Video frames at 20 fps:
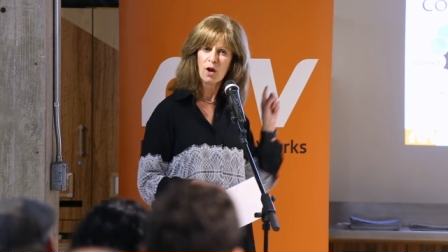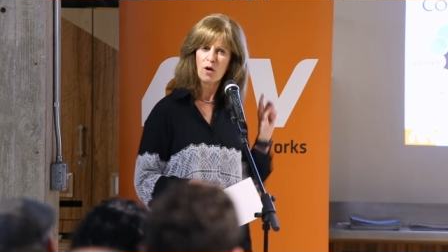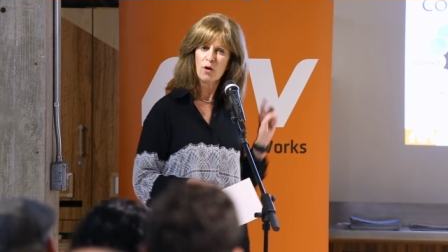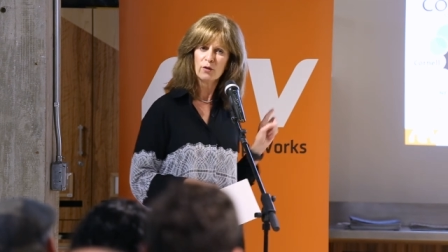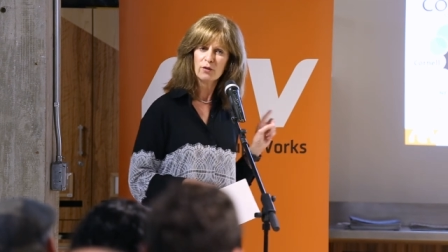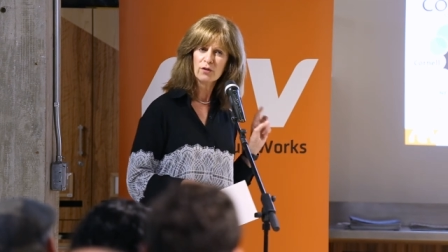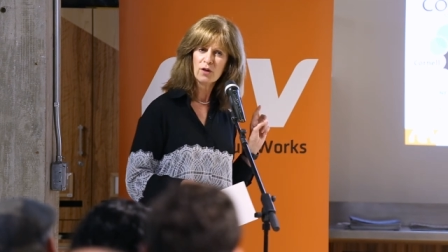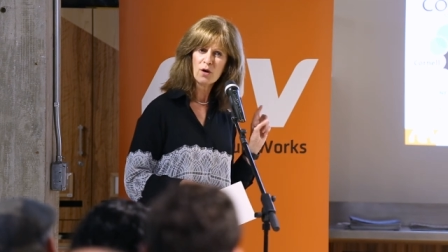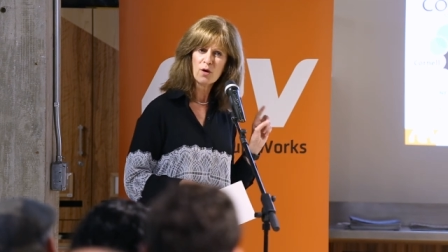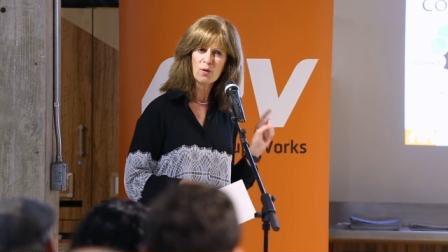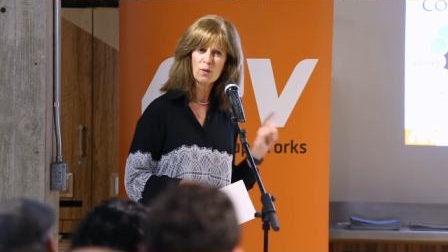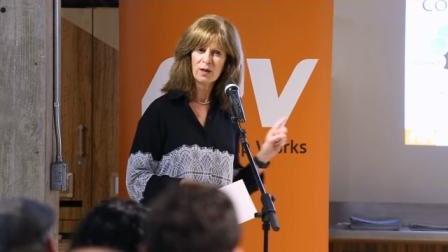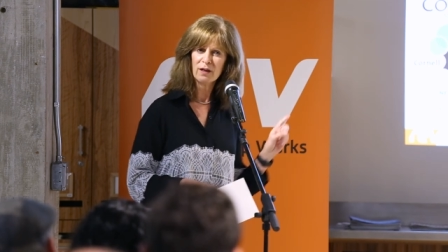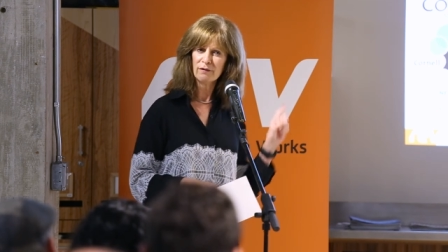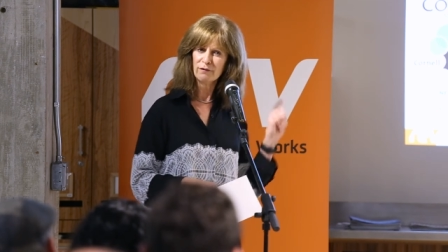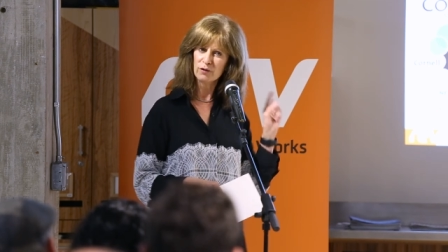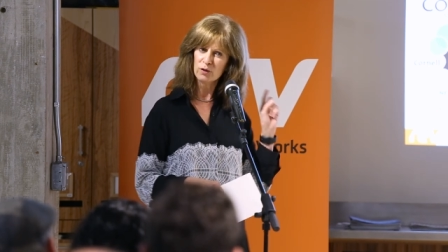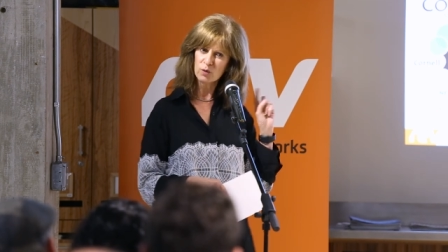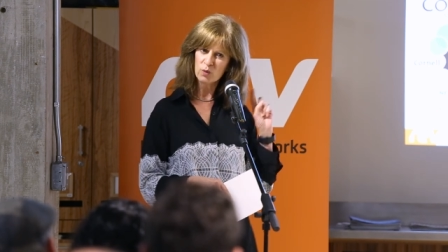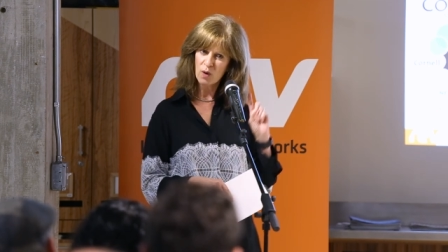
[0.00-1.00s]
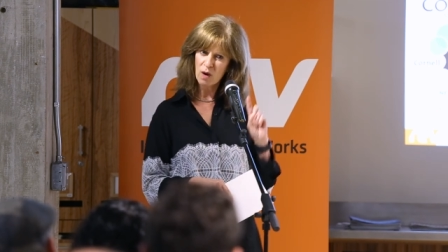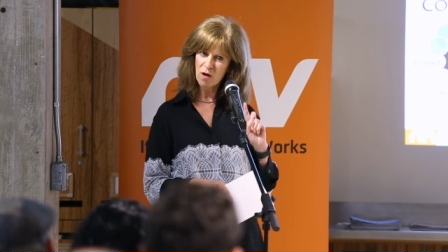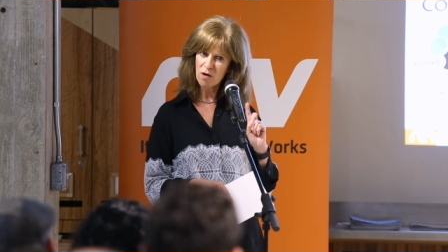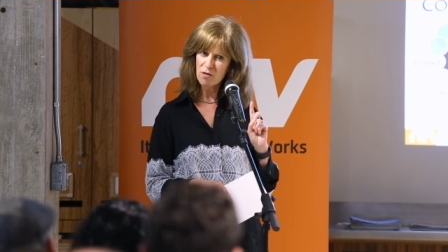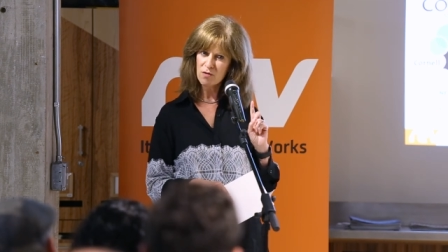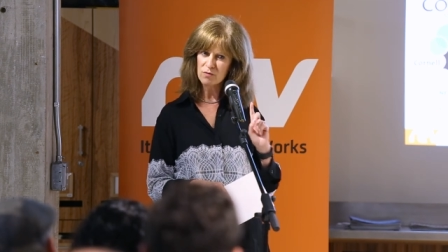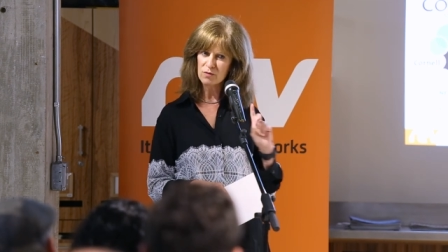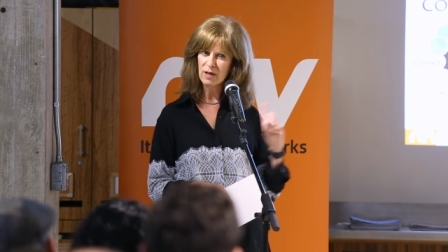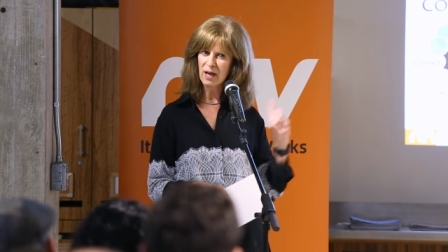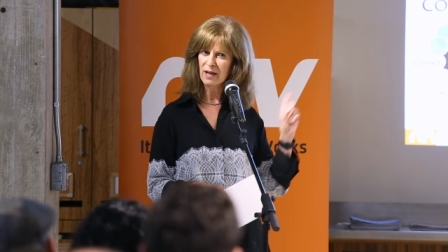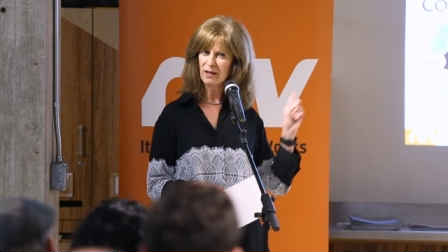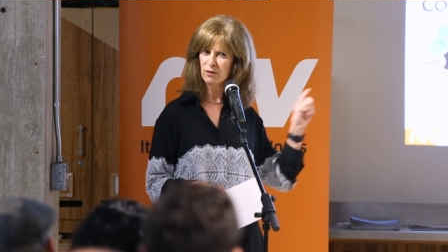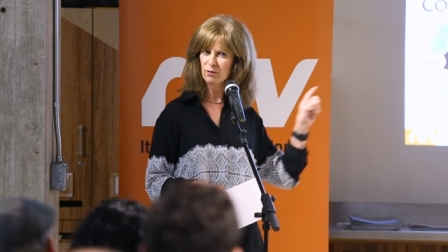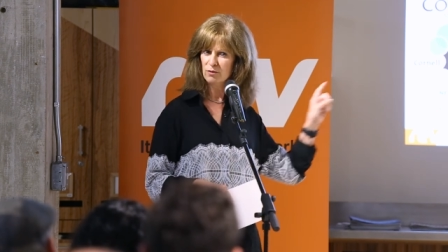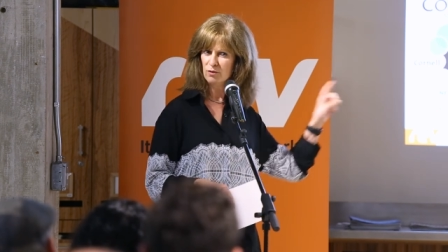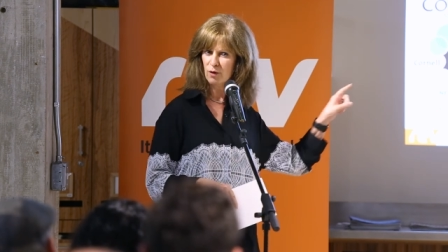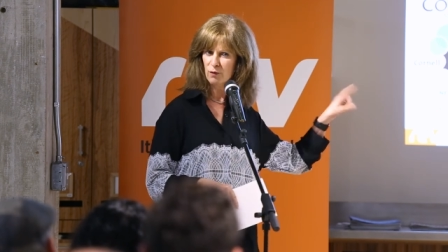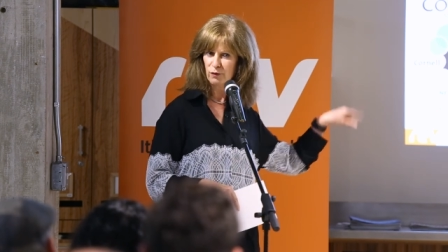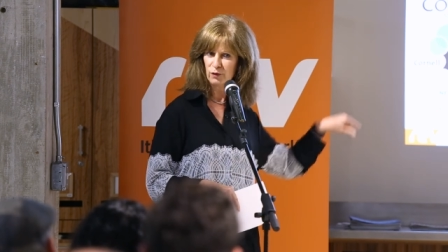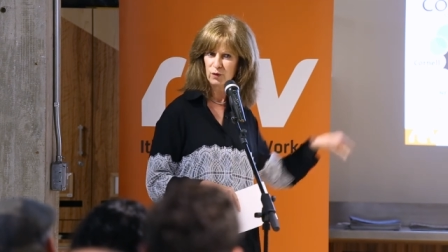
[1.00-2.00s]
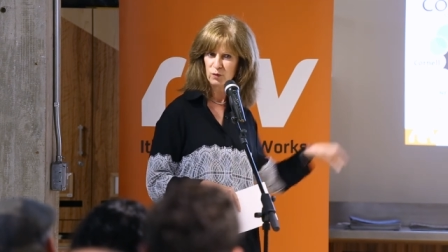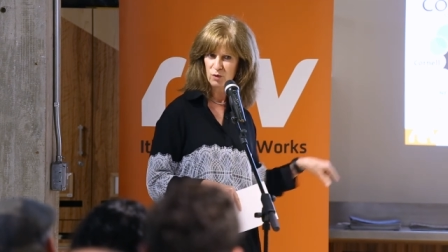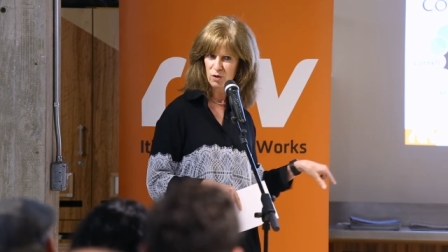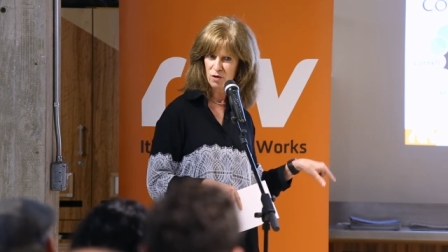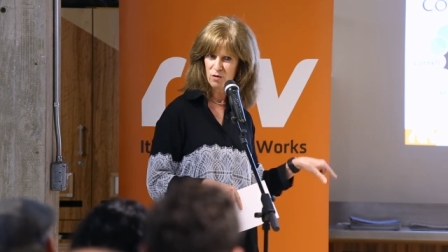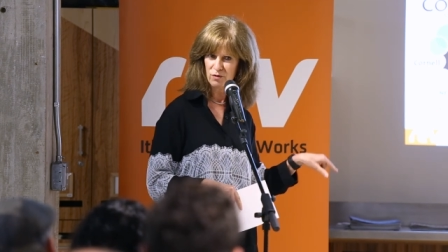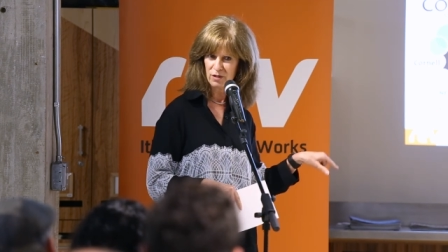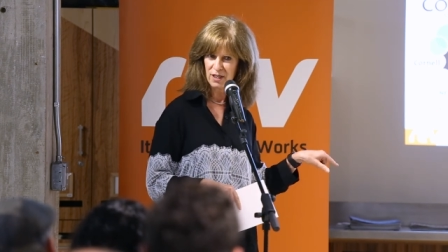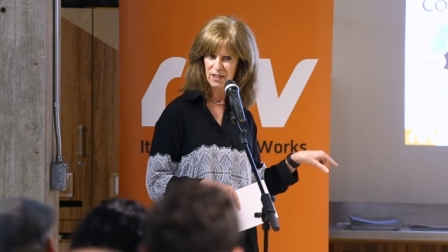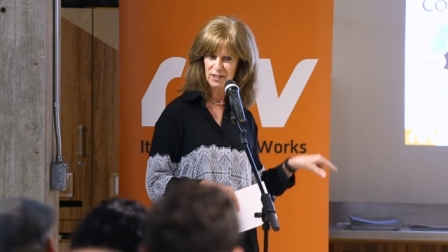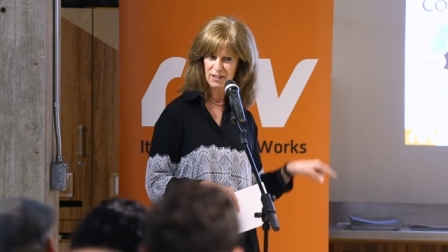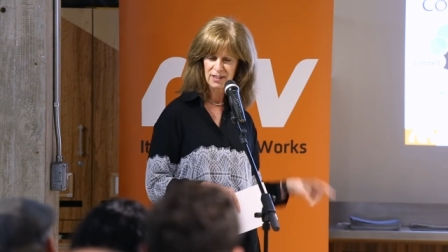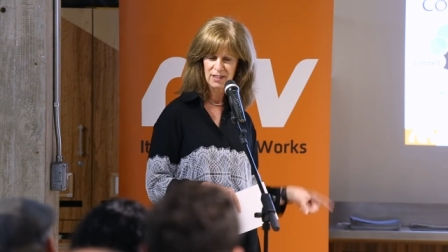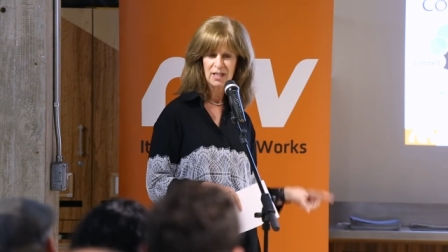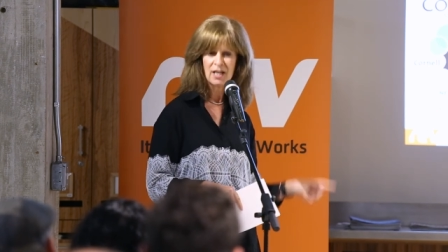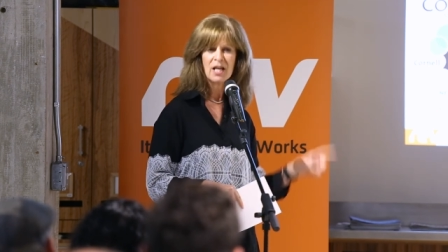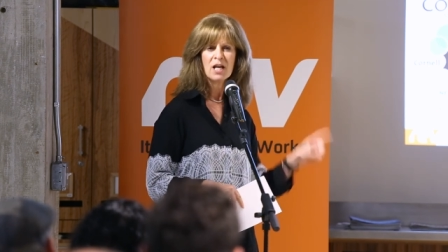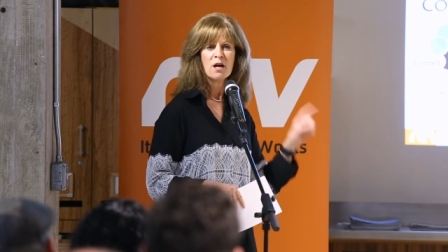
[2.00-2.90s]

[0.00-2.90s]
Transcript: although if you own, I don't know if you noticed,